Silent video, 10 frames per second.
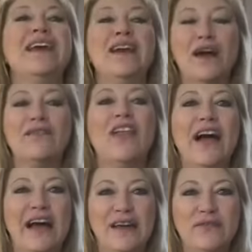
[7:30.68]
of
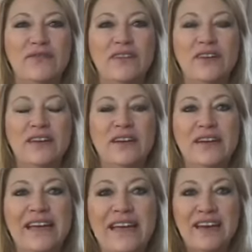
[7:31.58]
life
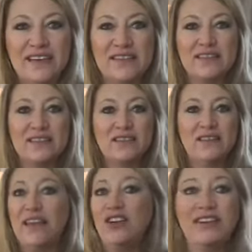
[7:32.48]
is
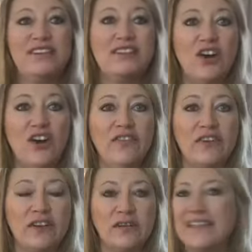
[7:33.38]
that you get to start
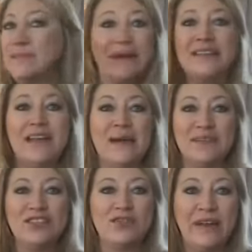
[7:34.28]
over as many times
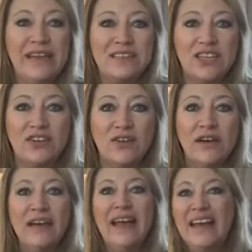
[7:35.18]
as you need to
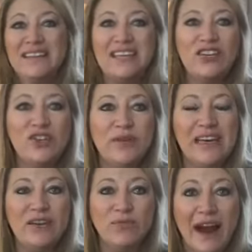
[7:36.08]
until you
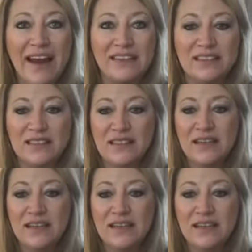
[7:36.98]
get it right.